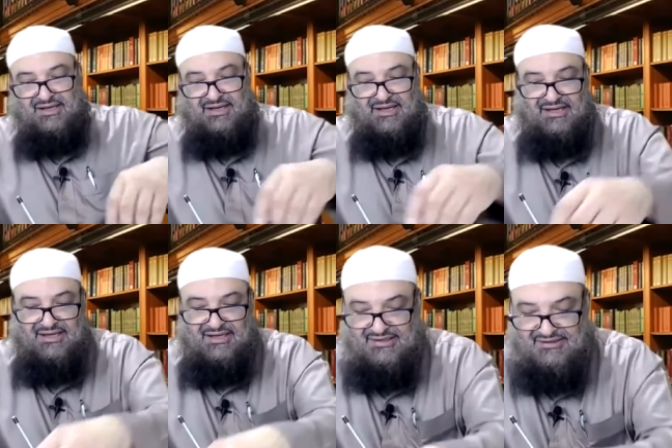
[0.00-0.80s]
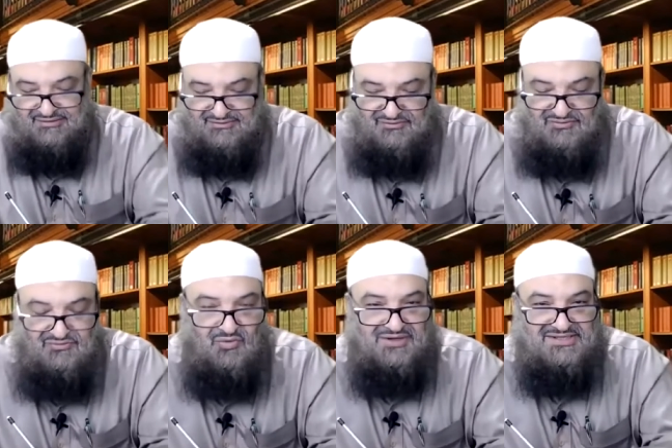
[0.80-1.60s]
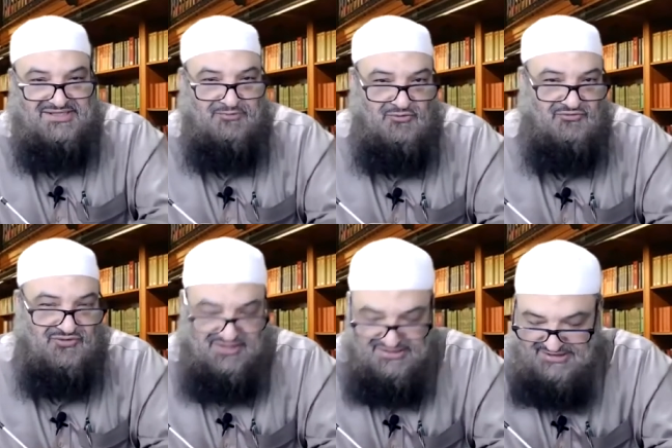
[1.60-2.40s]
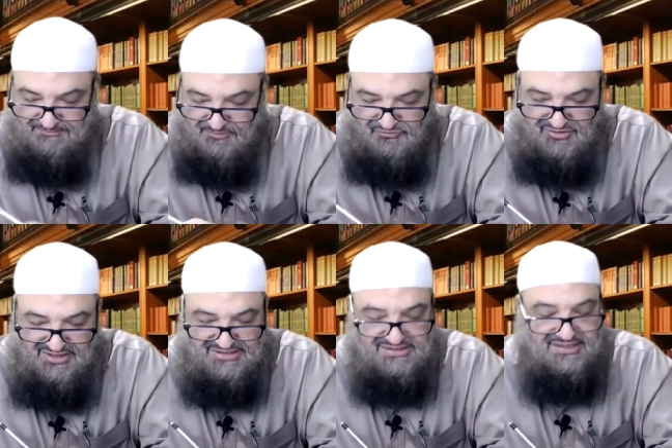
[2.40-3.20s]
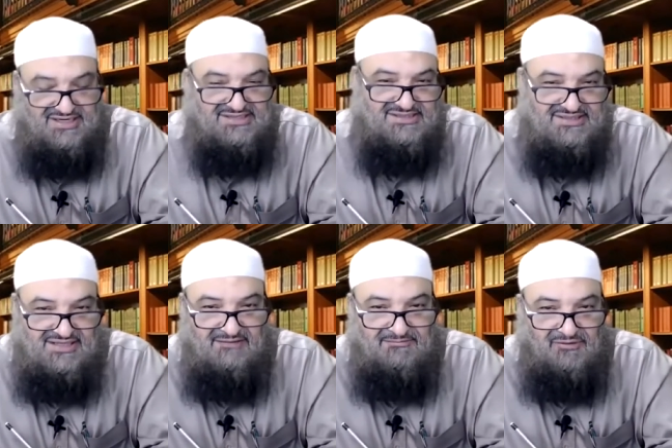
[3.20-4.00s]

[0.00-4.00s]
Uh, what is the proof for this? The proof for this is that the